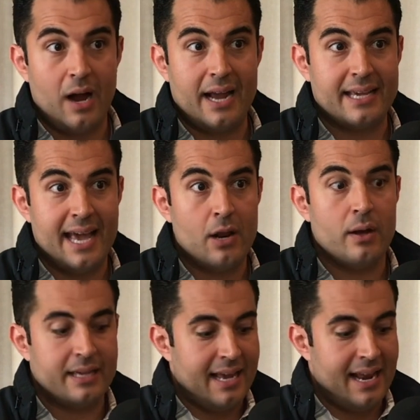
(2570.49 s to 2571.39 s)
I
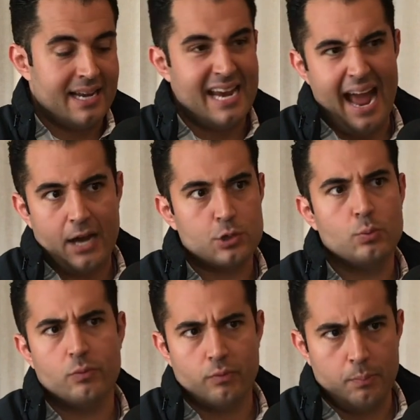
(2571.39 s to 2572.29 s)
cannot get any
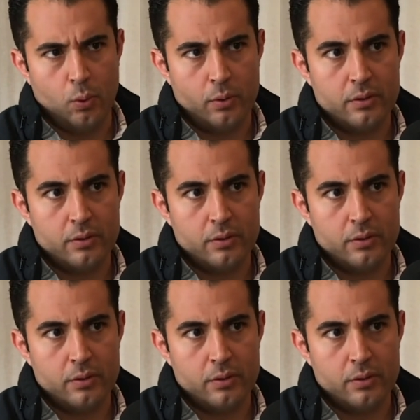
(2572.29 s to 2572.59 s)
actual report